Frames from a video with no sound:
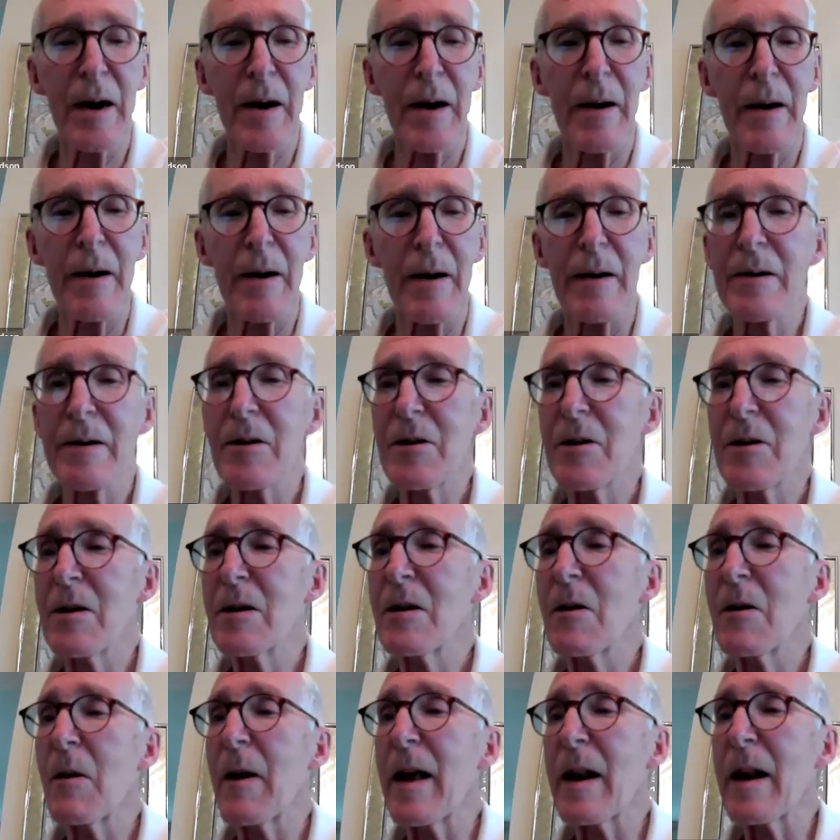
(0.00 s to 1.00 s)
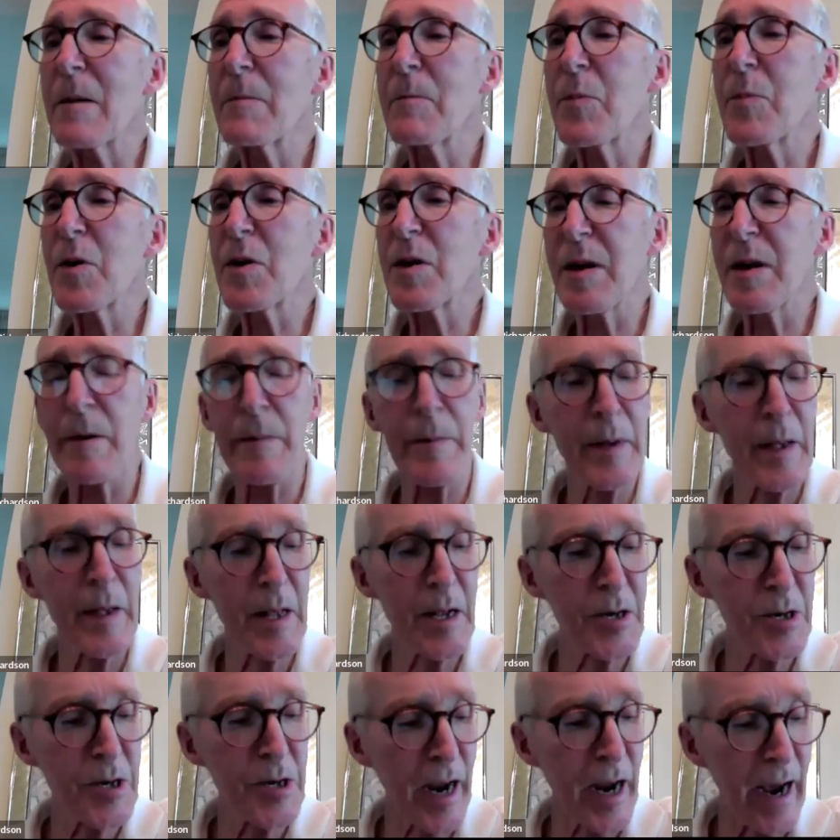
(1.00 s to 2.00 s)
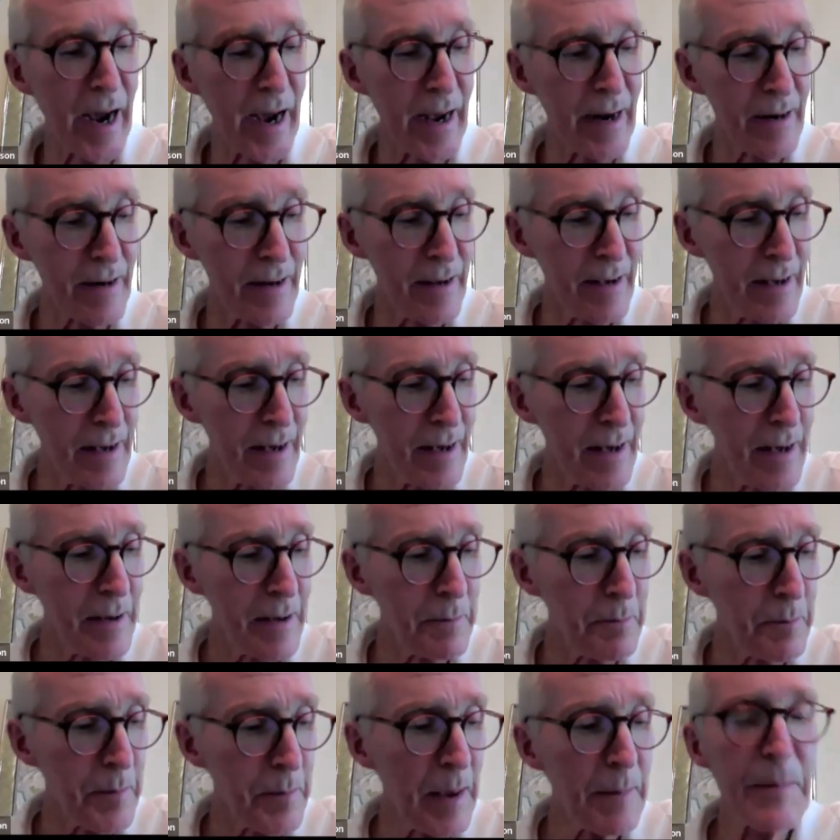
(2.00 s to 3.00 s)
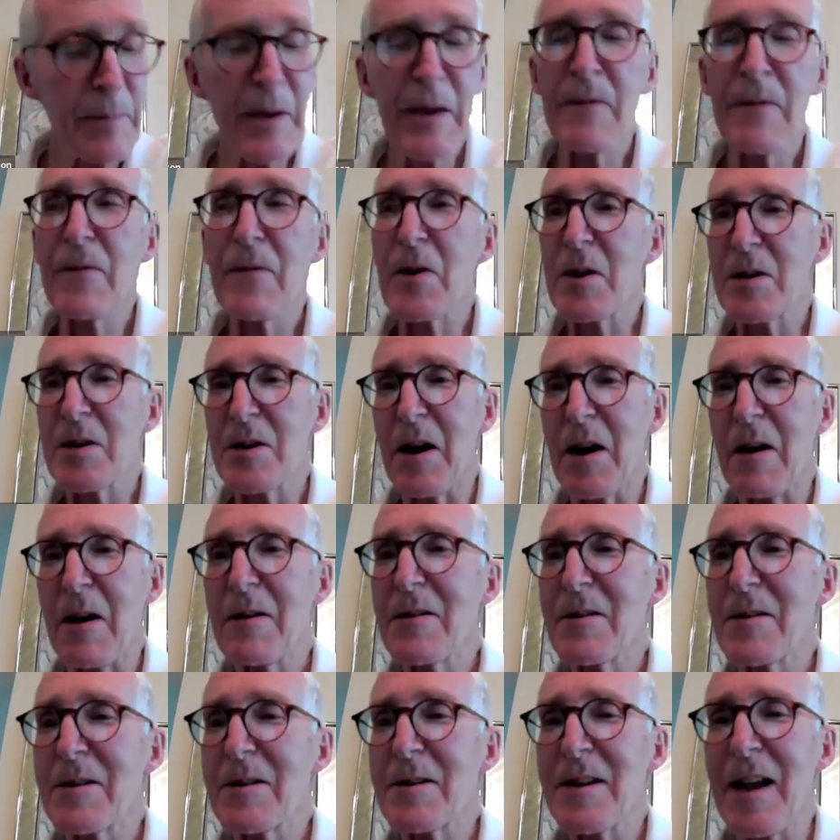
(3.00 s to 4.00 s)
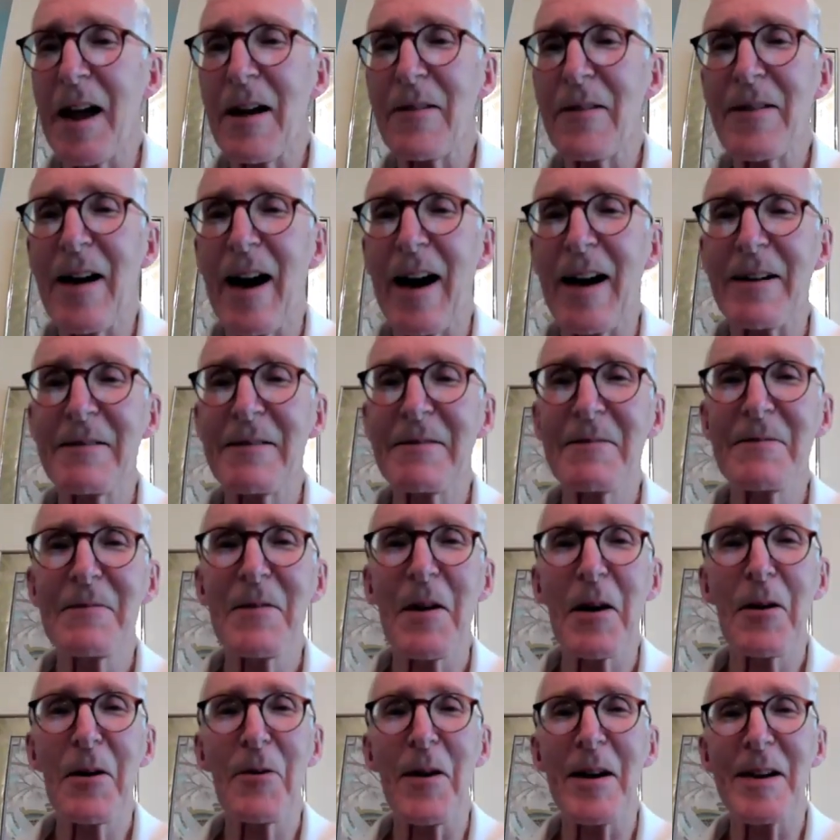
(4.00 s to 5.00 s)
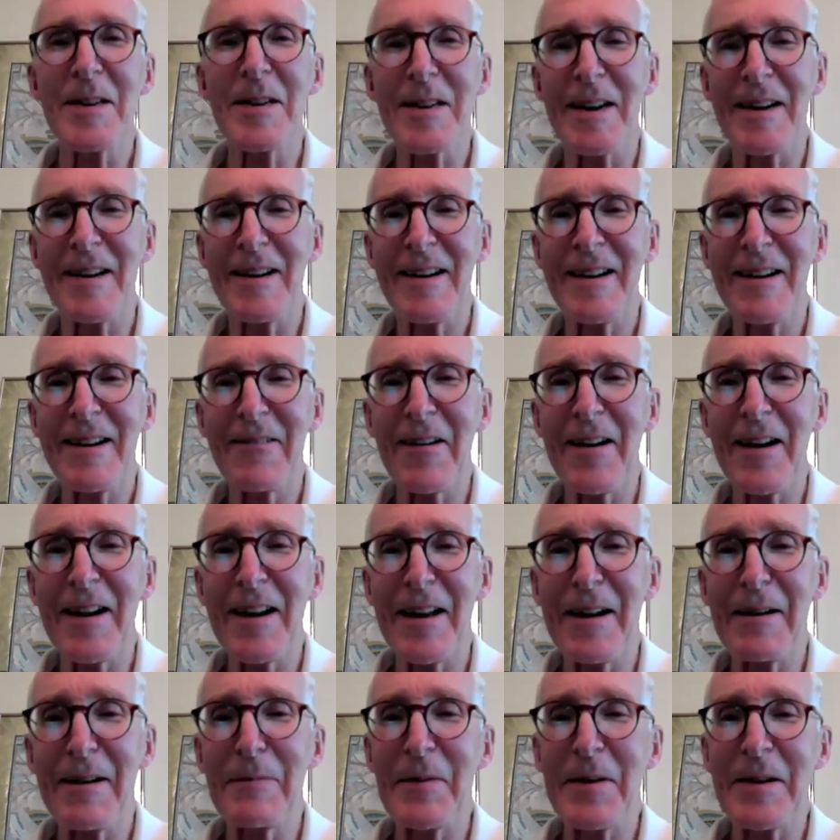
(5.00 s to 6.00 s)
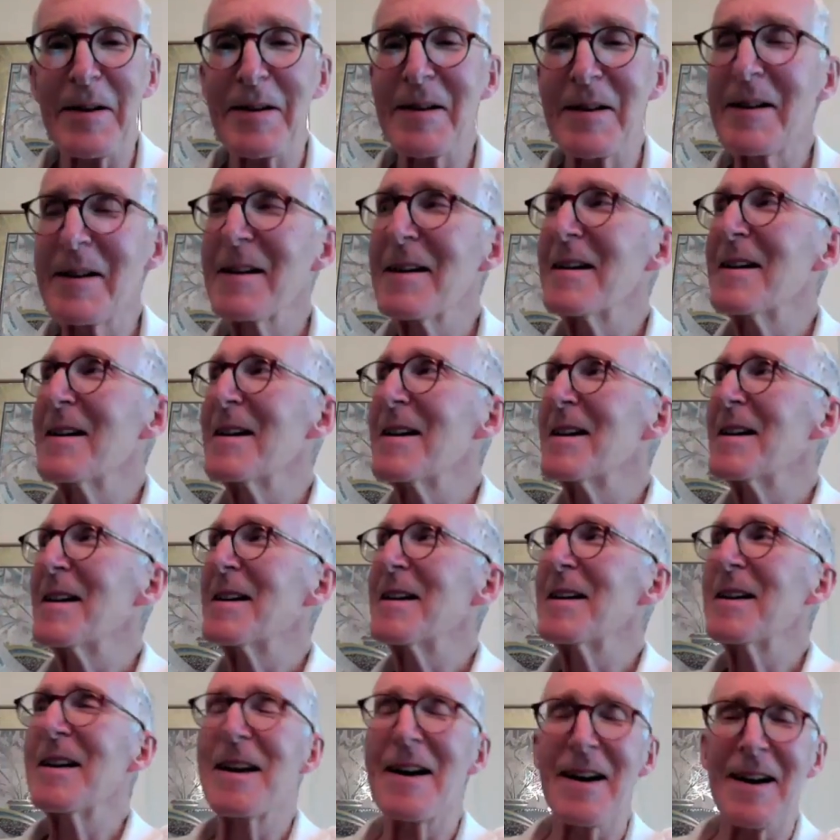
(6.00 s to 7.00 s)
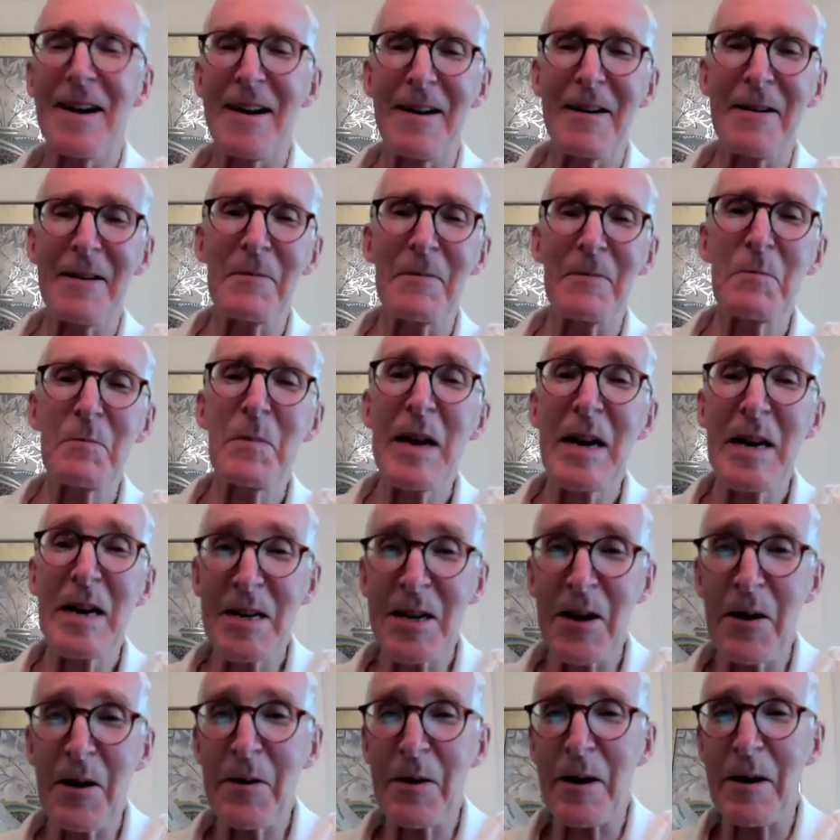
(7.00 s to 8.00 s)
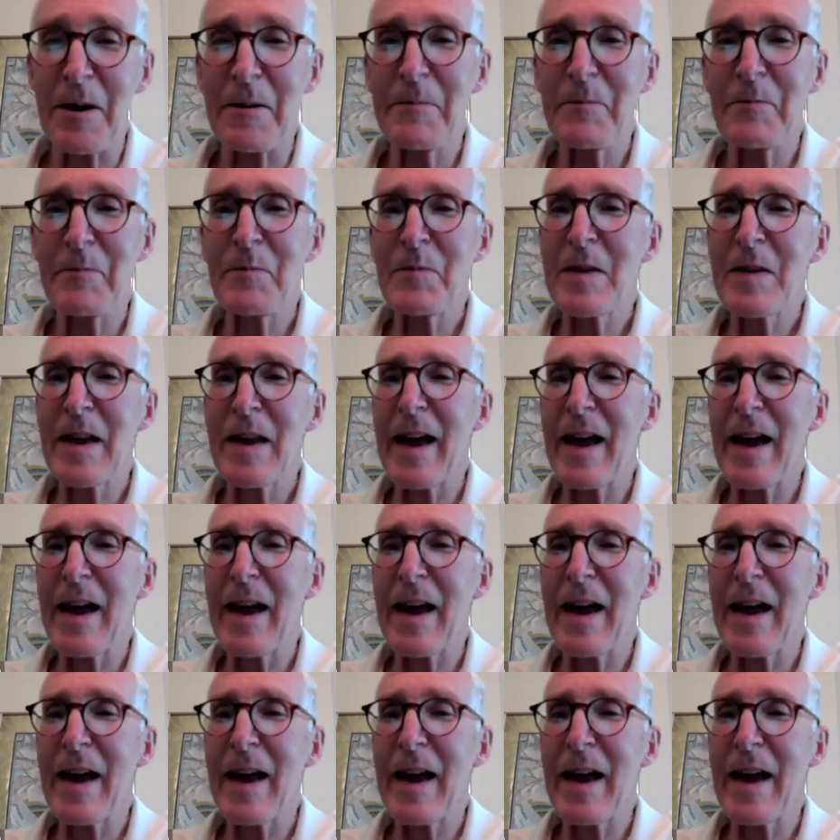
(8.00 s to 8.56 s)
you can go ahead and put them in the chat. Maybe for starters, I've got a question. Here I am in Minnesota,